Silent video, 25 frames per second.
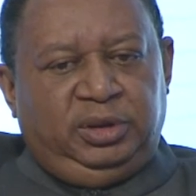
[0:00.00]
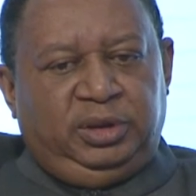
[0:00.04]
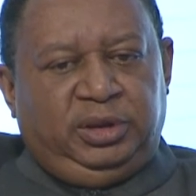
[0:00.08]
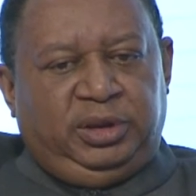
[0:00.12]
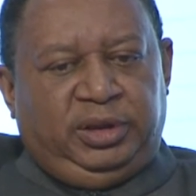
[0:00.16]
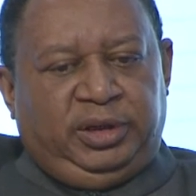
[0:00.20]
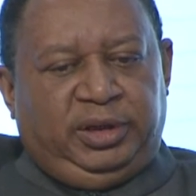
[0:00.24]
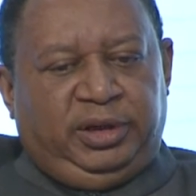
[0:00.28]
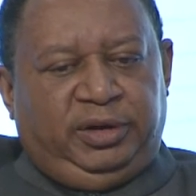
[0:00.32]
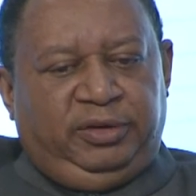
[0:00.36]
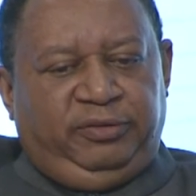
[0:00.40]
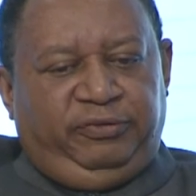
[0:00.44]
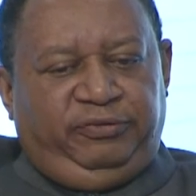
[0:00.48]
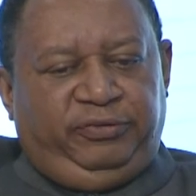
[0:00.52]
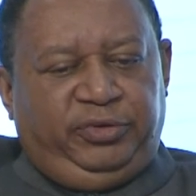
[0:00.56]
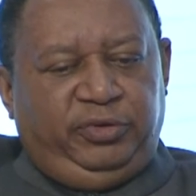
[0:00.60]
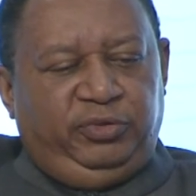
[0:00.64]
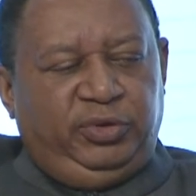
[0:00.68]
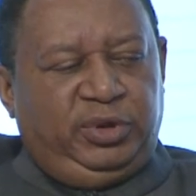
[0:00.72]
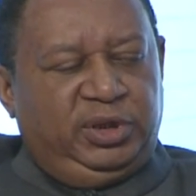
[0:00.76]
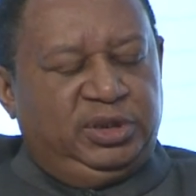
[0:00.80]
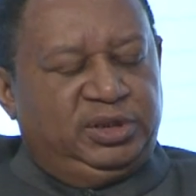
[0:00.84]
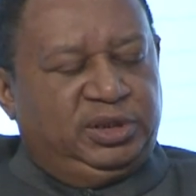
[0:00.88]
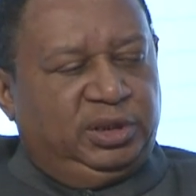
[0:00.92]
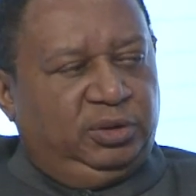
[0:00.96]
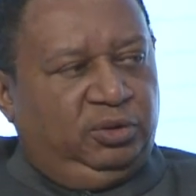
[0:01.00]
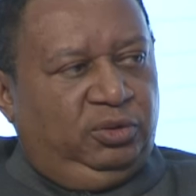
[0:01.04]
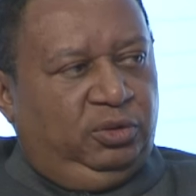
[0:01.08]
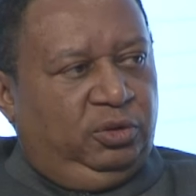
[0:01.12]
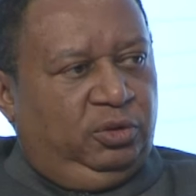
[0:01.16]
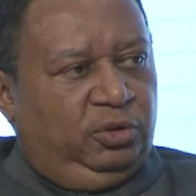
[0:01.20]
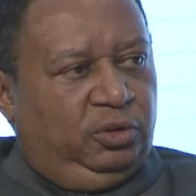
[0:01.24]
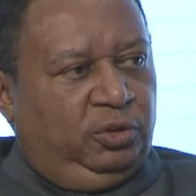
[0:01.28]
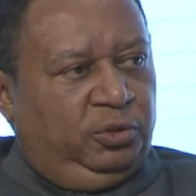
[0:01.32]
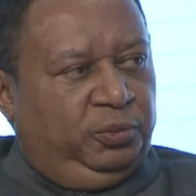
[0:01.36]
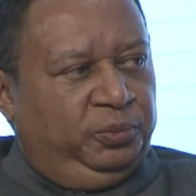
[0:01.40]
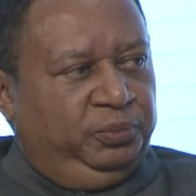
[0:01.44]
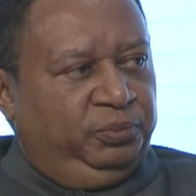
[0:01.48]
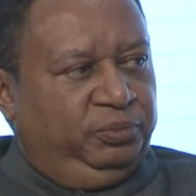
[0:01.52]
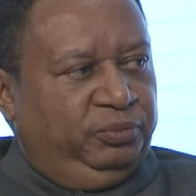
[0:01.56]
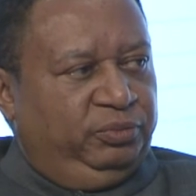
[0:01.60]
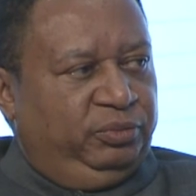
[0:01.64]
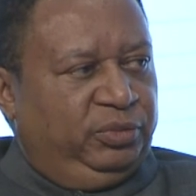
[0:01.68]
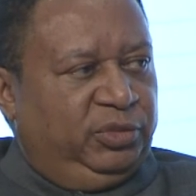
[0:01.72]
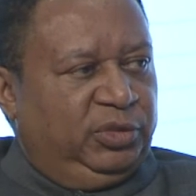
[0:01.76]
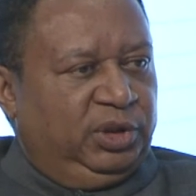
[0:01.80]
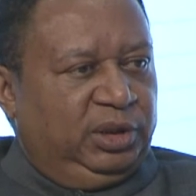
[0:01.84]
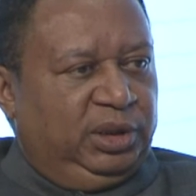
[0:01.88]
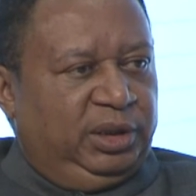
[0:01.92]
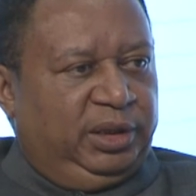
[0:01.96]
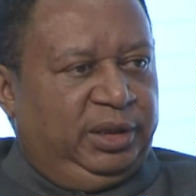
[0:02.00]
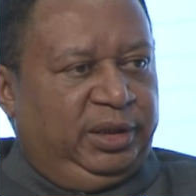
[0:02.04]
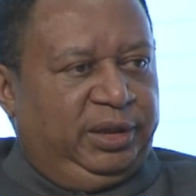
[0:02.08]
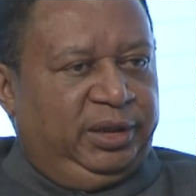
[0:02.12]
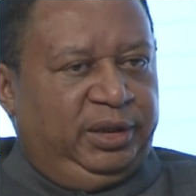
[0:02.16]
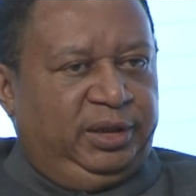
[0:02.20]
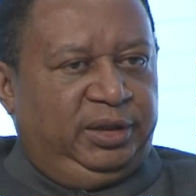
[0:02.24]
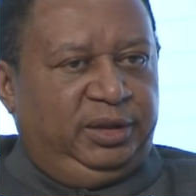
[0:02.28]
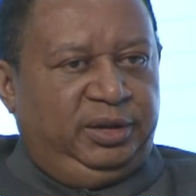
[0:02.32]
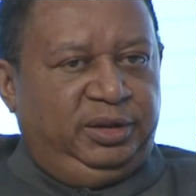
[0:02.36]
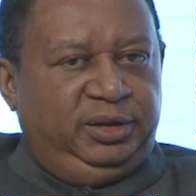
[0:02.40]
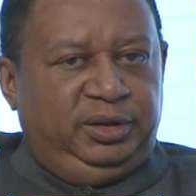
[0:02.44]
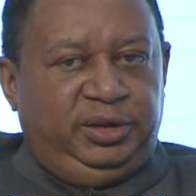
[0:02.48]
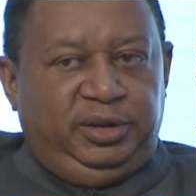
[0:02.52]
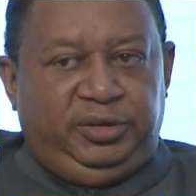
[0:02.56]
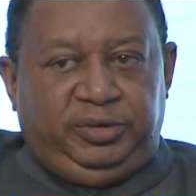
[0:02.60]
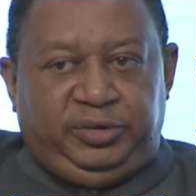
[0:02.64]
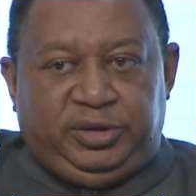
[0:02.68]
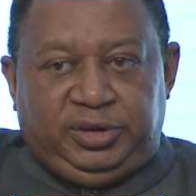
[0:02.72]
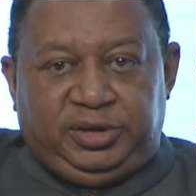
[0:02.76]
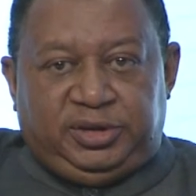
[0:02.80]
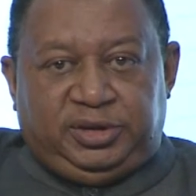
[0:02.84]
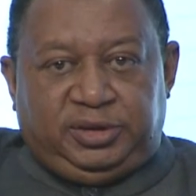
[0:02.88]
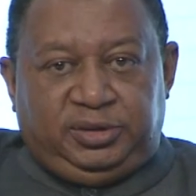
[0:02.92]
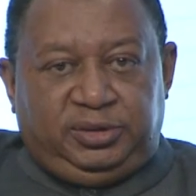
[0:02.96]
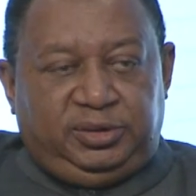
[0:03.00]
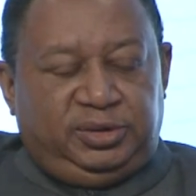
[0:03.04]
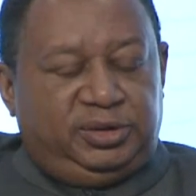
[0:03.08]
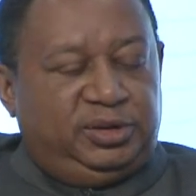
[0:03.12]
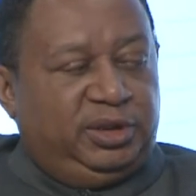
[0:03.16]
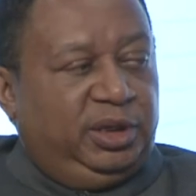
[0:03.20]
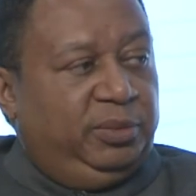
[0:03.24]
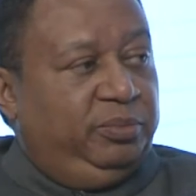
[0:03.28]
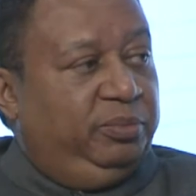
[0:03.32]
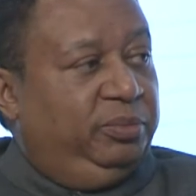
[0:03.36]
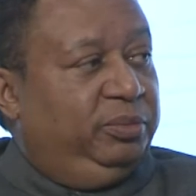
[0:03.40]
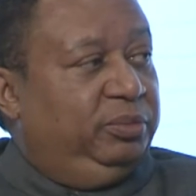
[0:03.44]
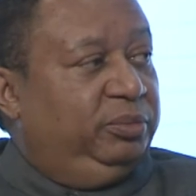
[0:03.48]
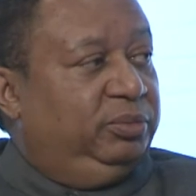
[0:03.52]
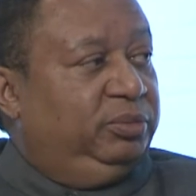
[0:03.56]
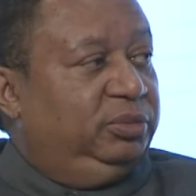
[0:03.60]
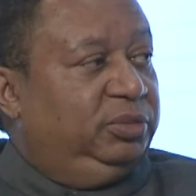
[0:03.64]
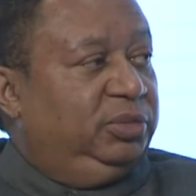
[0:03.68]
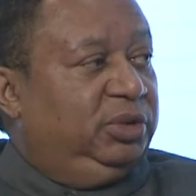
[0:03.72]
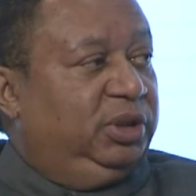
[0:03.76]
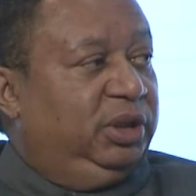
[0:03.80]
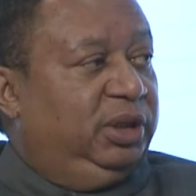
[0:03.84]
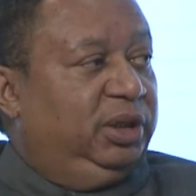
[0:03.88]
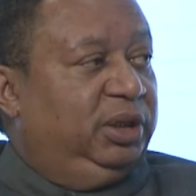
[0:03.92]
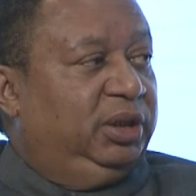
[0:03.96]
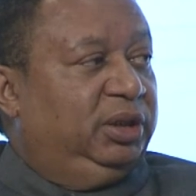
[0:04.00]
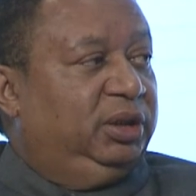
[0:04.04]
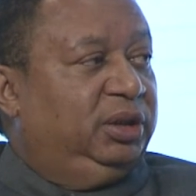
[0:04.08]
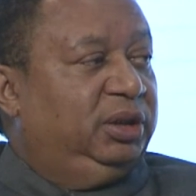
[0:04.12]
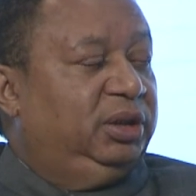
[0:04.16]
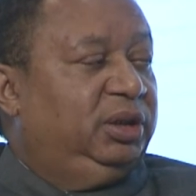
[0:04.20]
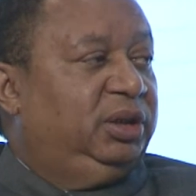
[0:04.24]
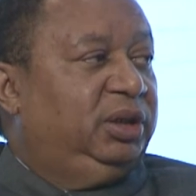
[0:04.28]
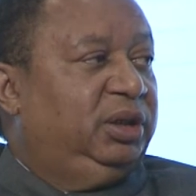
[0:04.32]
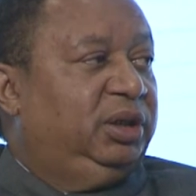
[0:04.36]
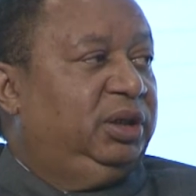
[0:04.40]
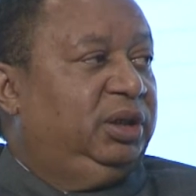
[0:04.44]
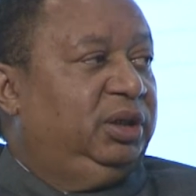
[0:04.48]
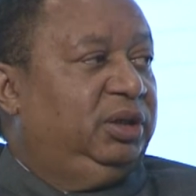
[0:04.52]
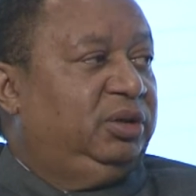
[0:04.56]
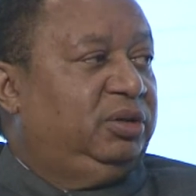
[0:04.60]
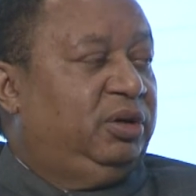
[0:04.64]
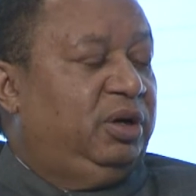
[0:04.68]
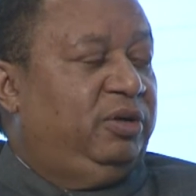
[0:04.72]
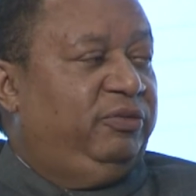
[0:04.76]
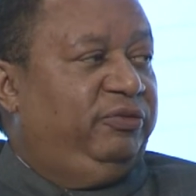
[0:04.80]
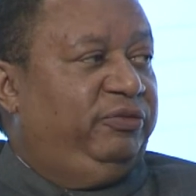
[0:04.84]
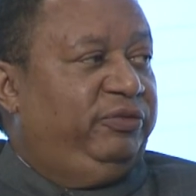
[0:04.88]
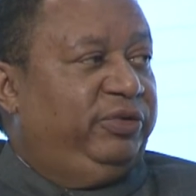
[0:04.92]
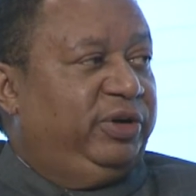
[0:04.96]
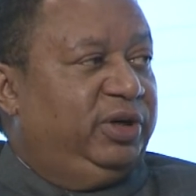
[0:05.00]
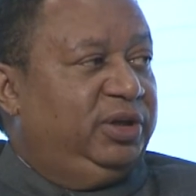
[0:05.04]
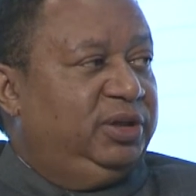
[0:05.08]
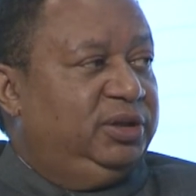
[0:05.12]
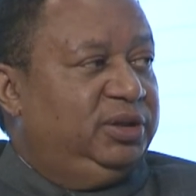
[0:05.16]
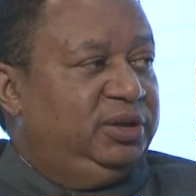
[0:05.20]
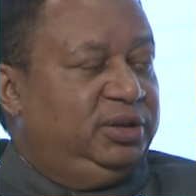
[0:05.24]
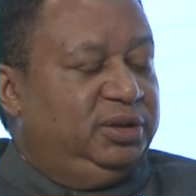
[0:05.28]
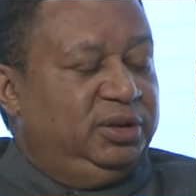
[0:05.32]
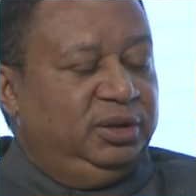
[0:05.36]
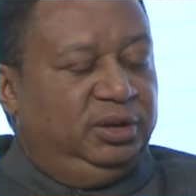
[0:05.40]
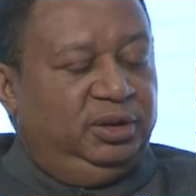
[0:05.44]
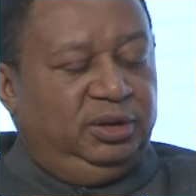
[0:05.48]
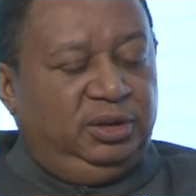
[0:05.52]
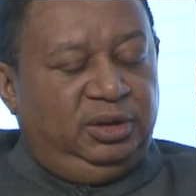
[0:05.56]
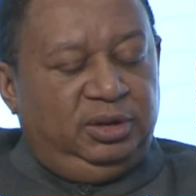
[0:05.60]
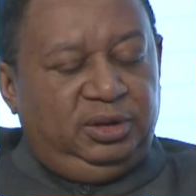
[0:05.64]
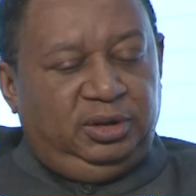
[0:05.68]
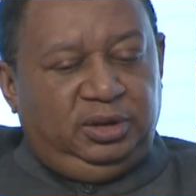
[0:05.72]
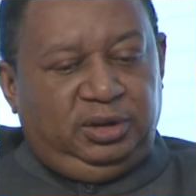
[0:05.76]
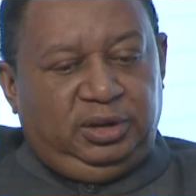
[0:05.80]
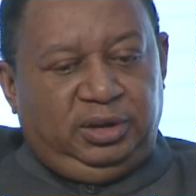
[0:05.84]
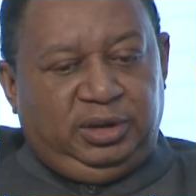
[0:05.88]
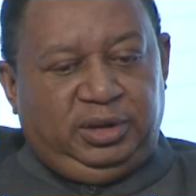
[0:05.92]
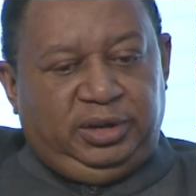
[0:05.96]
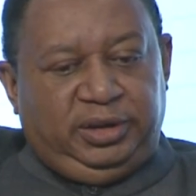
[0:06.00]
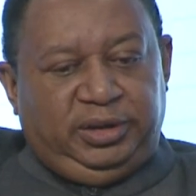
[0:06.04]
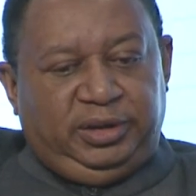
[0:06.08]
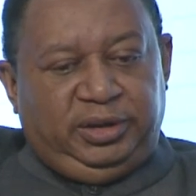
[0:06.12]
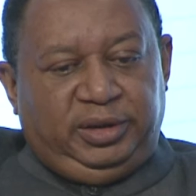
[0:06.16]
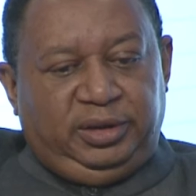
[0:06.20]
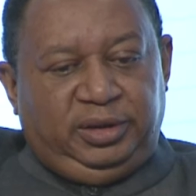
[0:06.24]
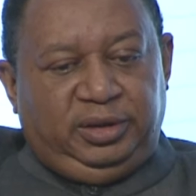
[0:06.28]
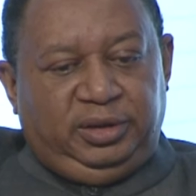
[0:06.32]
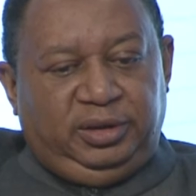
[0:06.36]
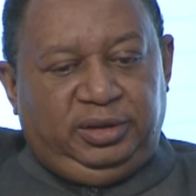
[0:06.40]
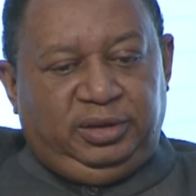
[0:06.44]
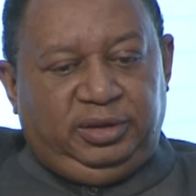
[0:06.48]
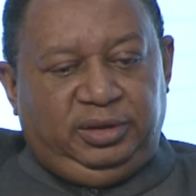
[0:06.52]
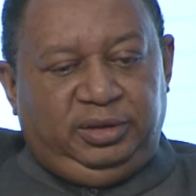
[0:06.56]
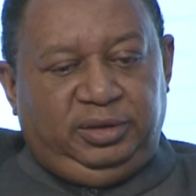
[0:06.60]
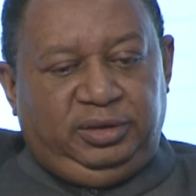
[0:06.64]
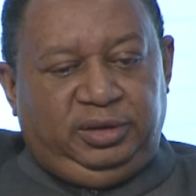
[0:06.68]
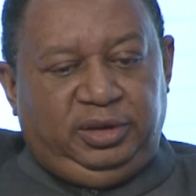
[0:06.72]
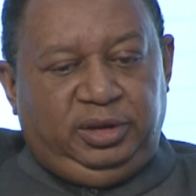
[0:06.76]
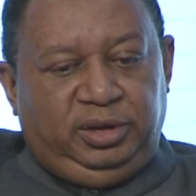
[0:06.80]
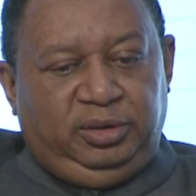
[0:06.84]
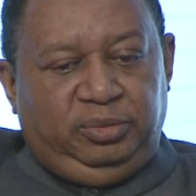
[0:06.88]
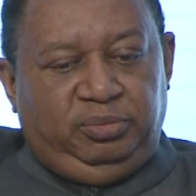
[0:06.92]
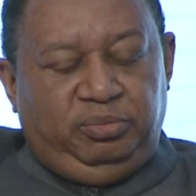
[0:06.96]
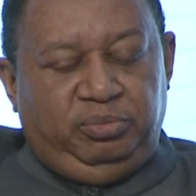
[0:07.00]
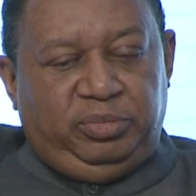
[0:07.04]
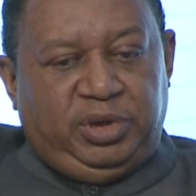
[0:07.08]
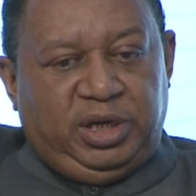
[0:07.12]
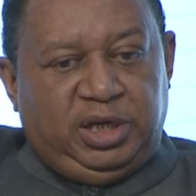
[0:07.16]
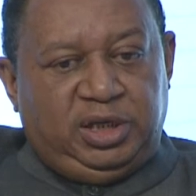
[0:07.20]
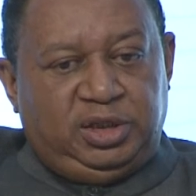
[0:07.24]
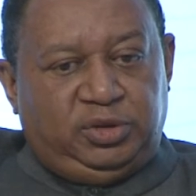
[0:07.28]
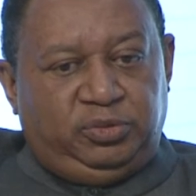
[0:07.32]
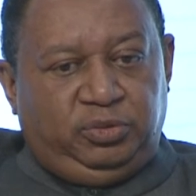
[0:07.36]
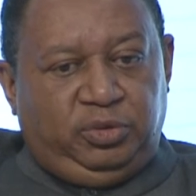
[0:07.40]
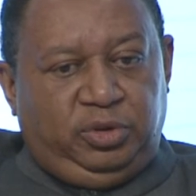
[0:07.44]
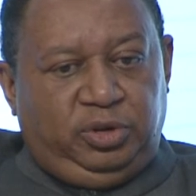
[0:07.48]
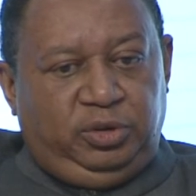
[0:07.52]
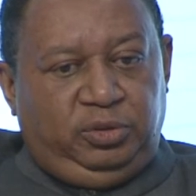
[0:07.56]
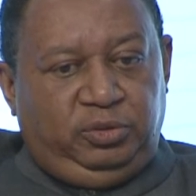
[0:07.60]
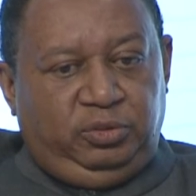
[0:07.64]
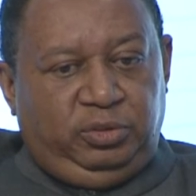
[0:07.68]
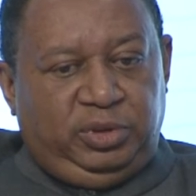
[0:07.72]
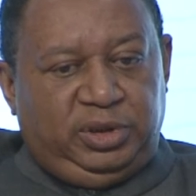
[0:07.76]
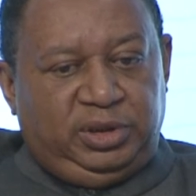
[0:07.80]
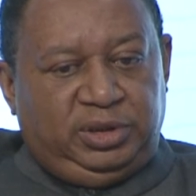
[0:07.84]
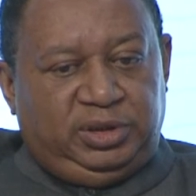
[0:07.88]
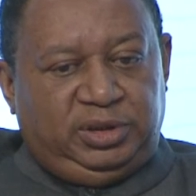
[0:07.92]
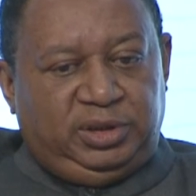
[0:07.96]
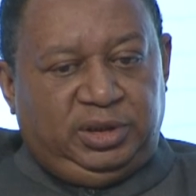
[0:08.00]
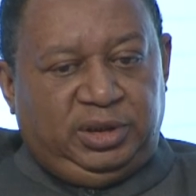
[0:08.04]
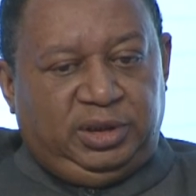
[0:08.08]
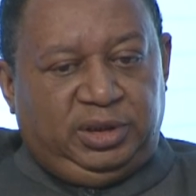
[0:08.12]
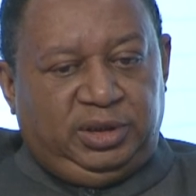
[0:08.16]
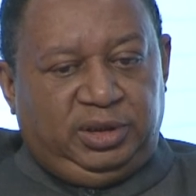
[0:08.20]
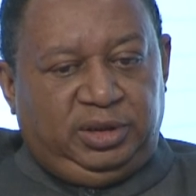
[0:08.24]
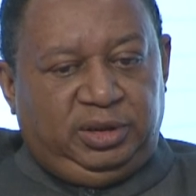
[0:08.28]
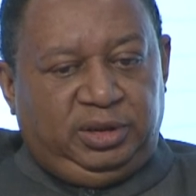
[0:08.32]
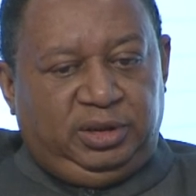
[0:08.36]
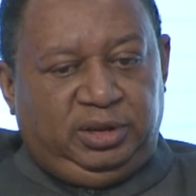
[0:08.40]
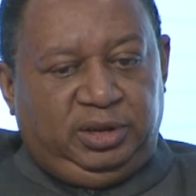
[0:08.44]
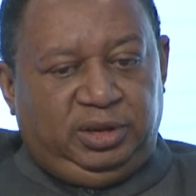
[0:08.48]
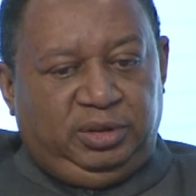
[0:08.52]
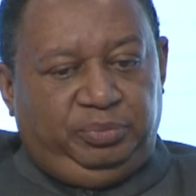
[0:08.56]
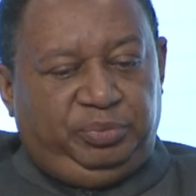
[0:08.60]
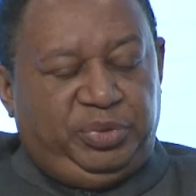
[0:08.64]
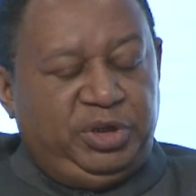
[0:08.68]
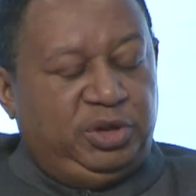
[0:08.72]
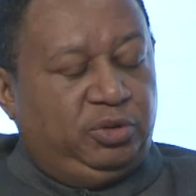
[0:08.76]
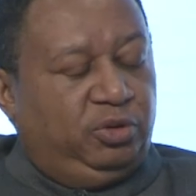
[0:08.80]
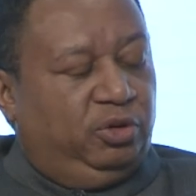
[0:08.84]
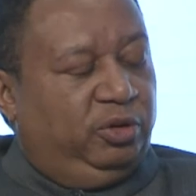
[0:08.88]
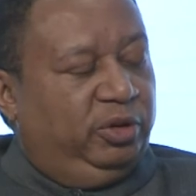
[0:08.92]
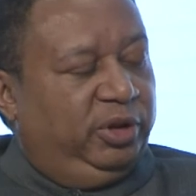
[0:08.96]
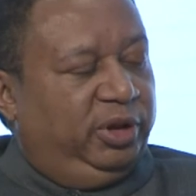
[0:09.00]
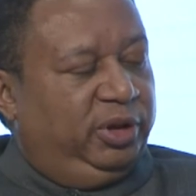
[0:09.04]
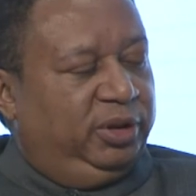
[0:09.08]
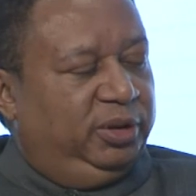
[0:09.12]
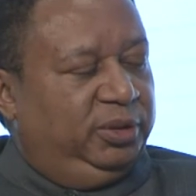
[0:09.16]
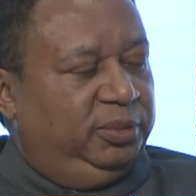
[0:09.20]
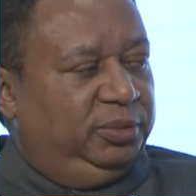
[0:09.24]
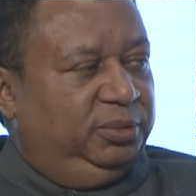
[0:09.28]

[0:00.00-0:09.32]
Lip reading: A few years ago, in this same conference, the buzzword was peak oil,